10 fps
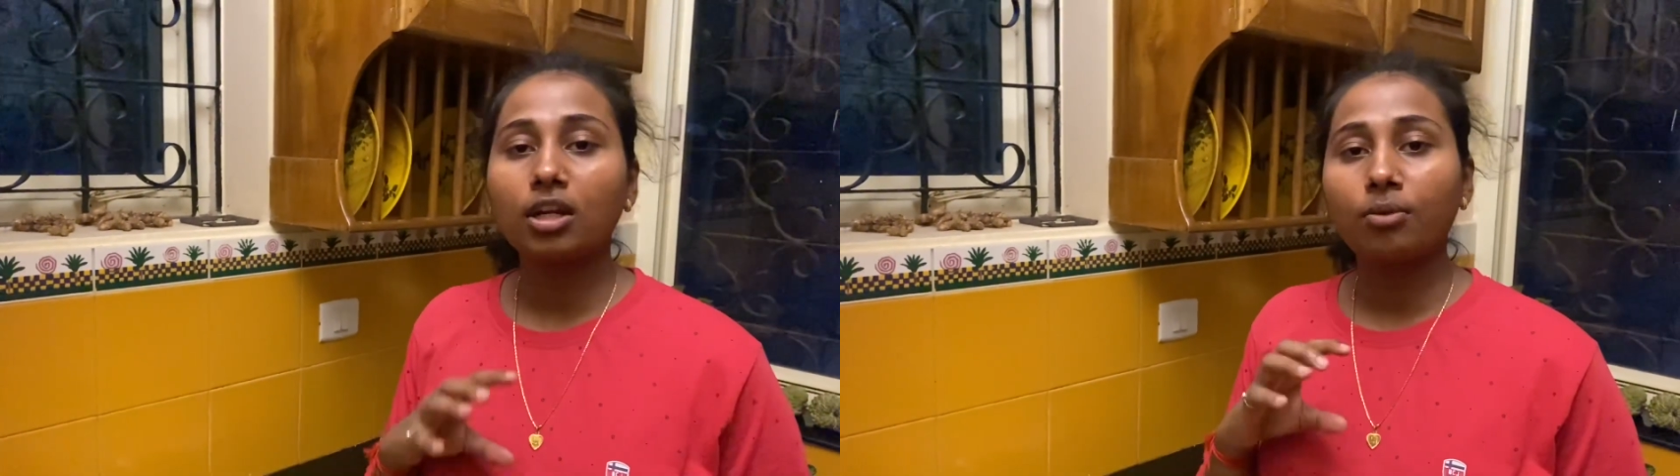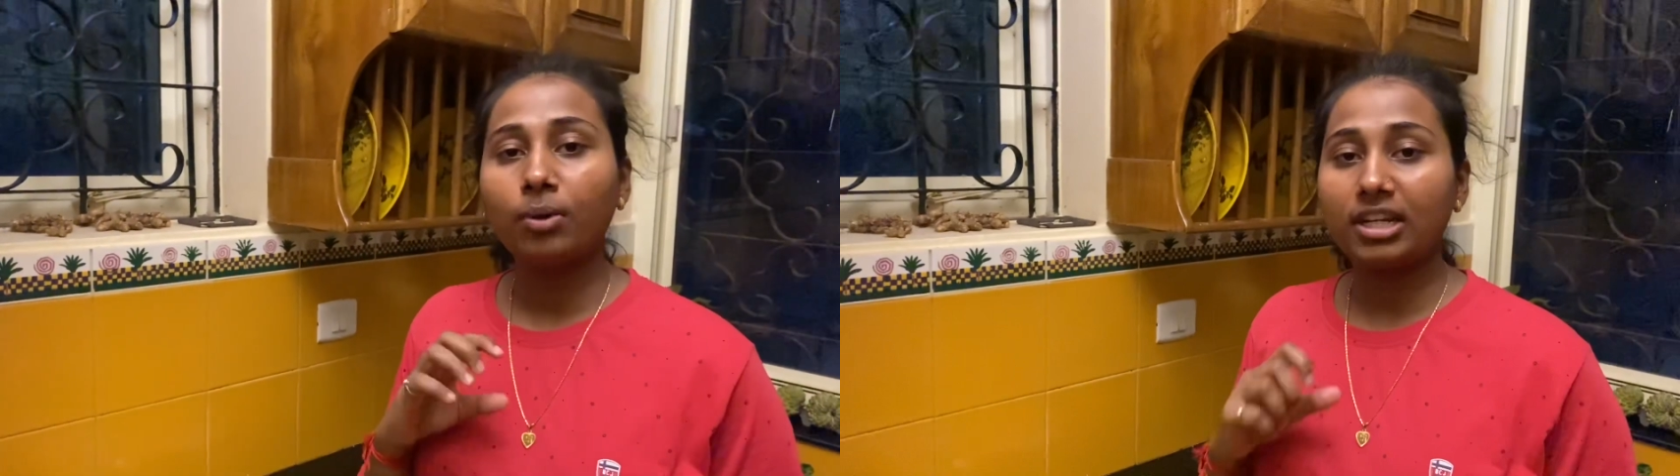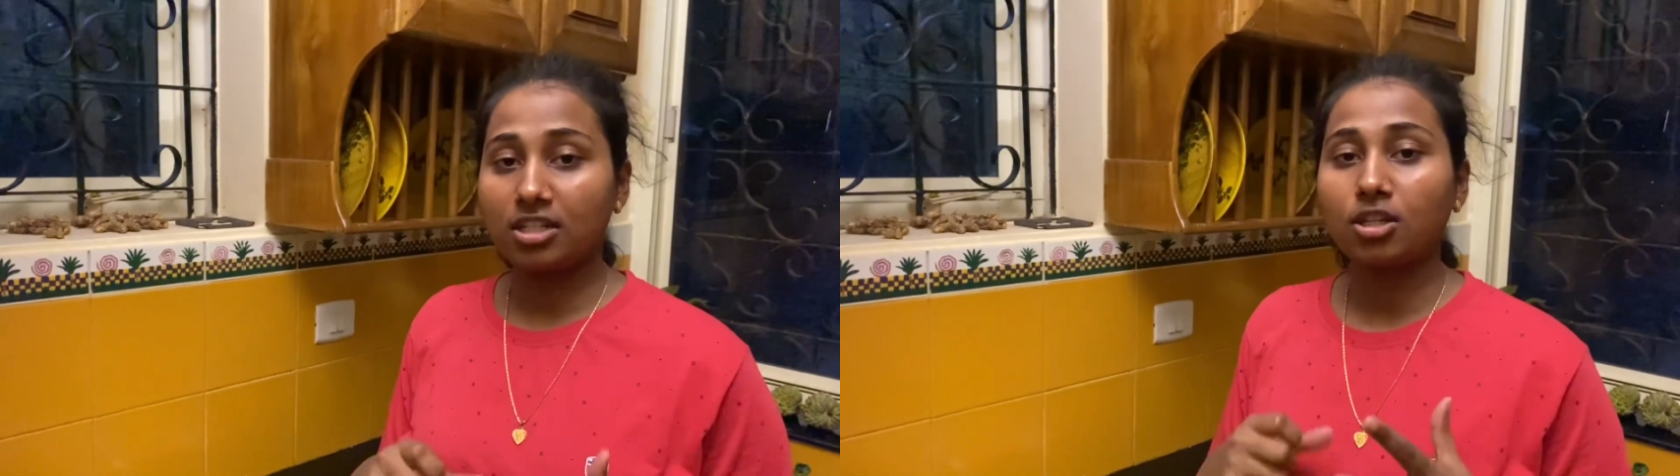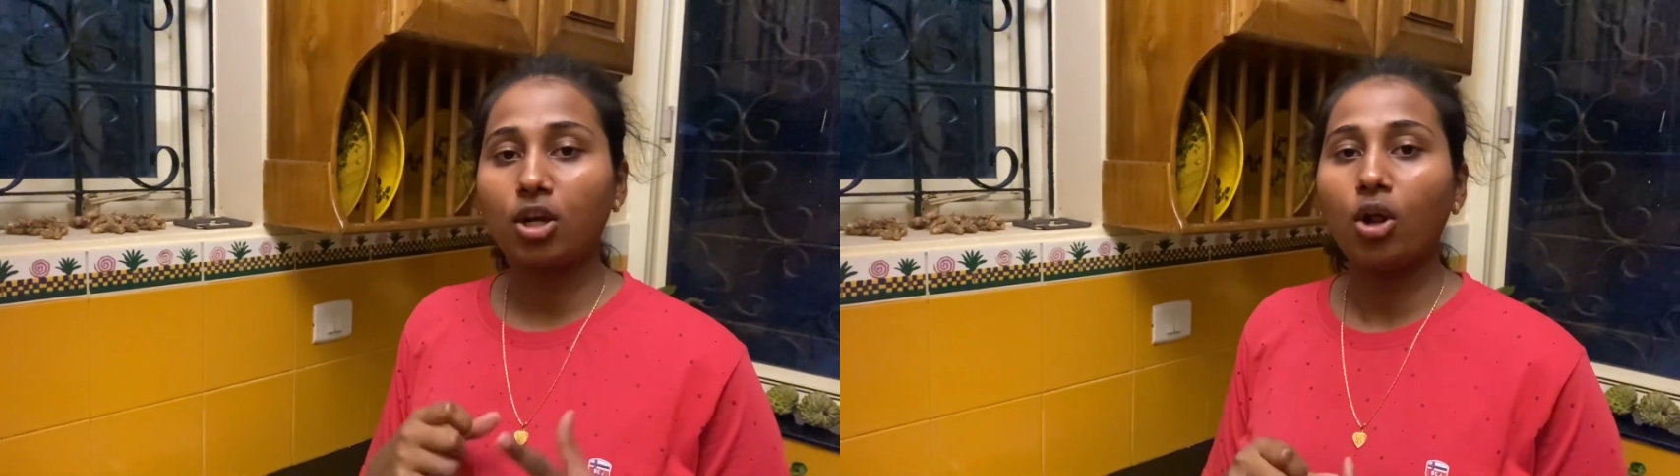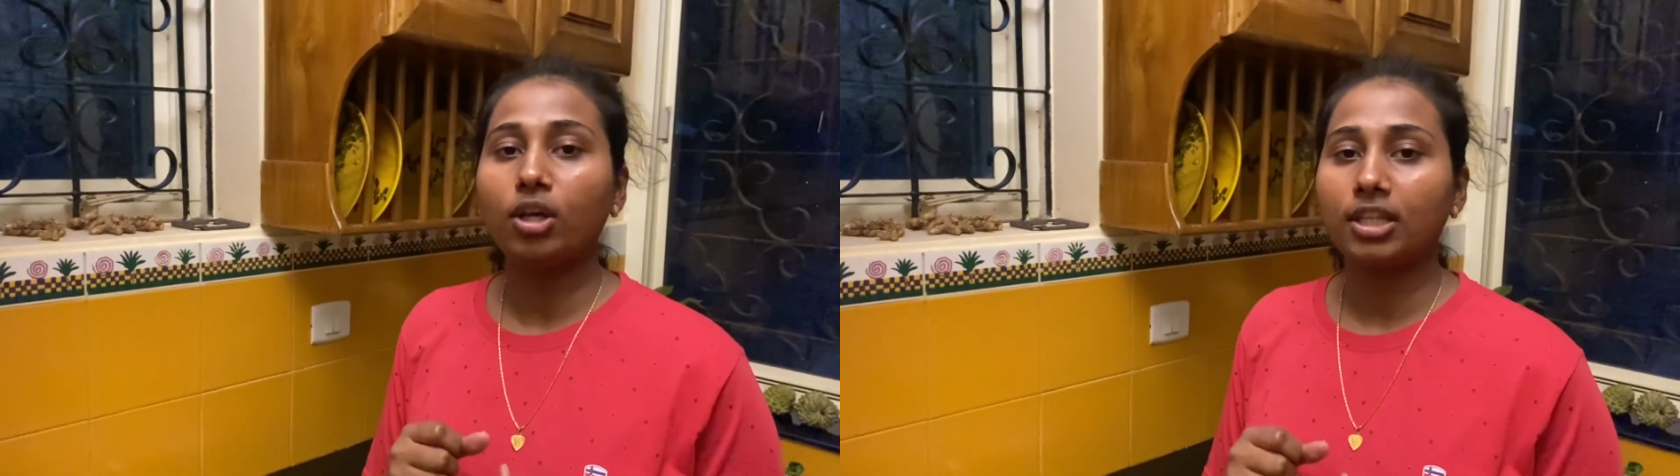wet
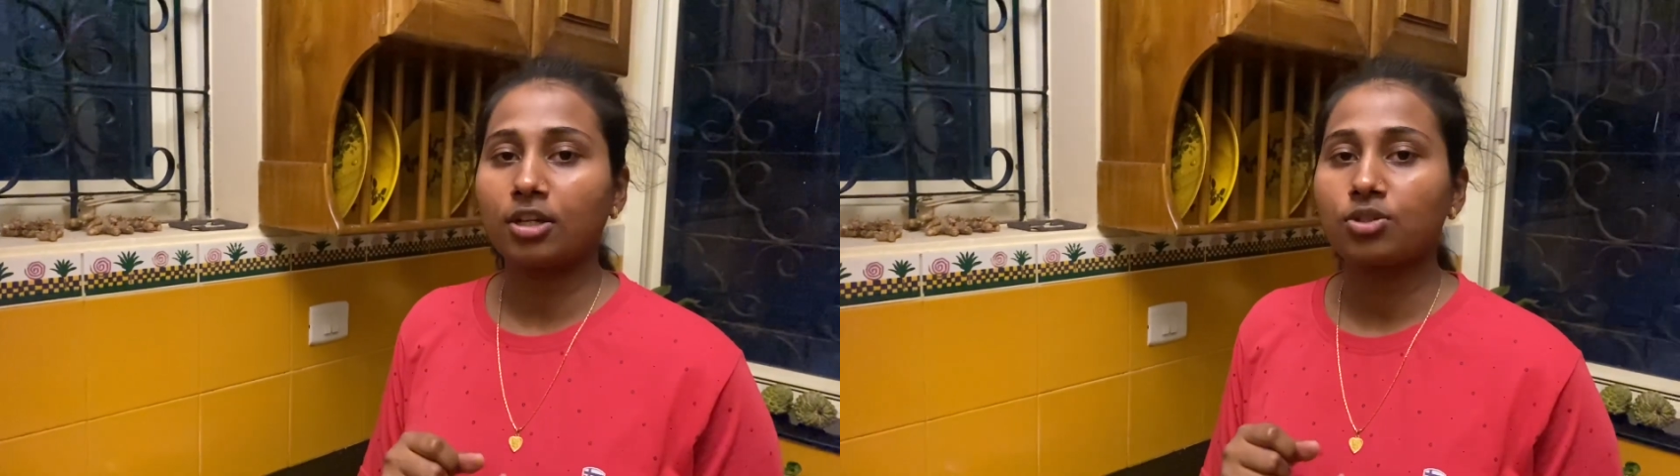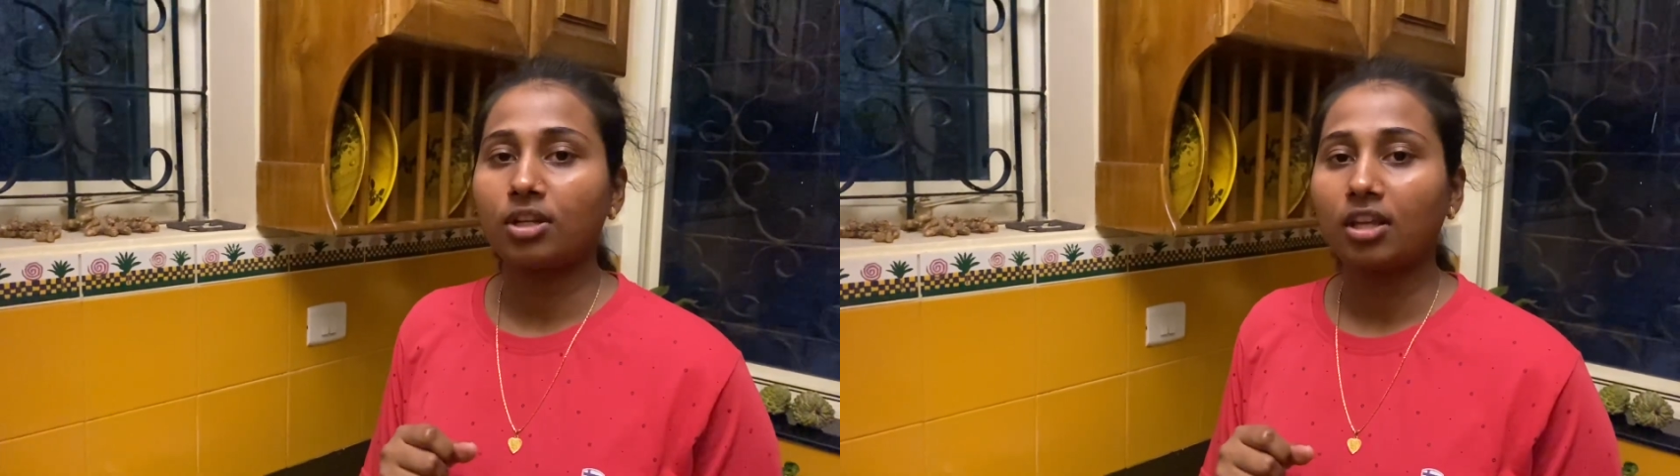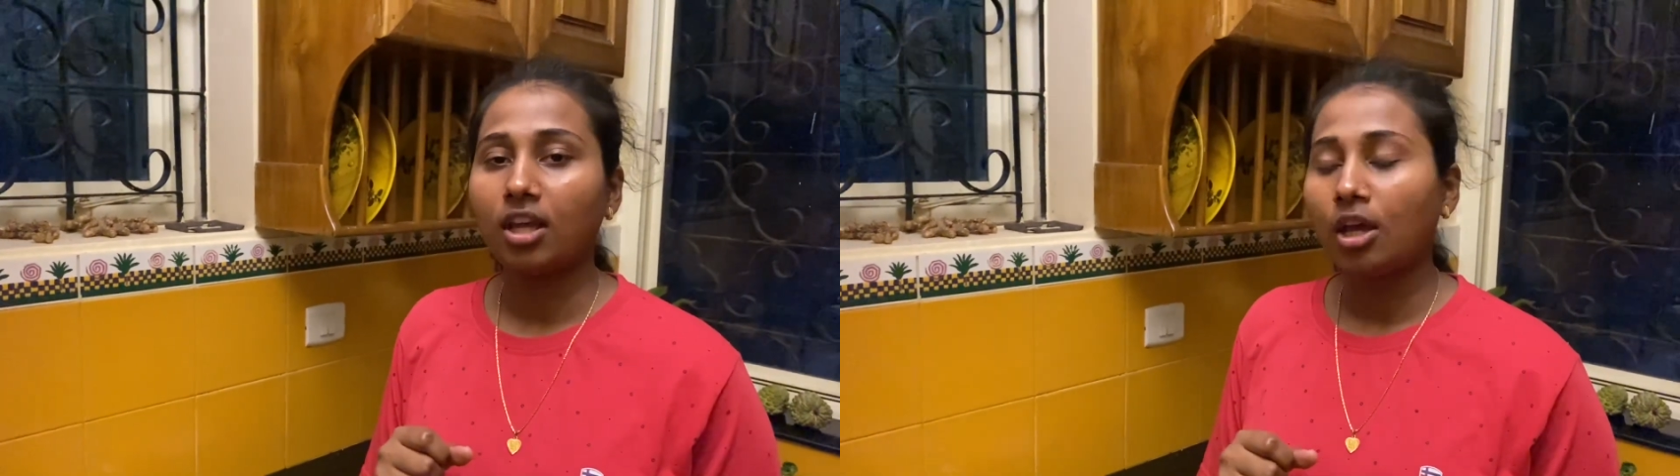cloth actually.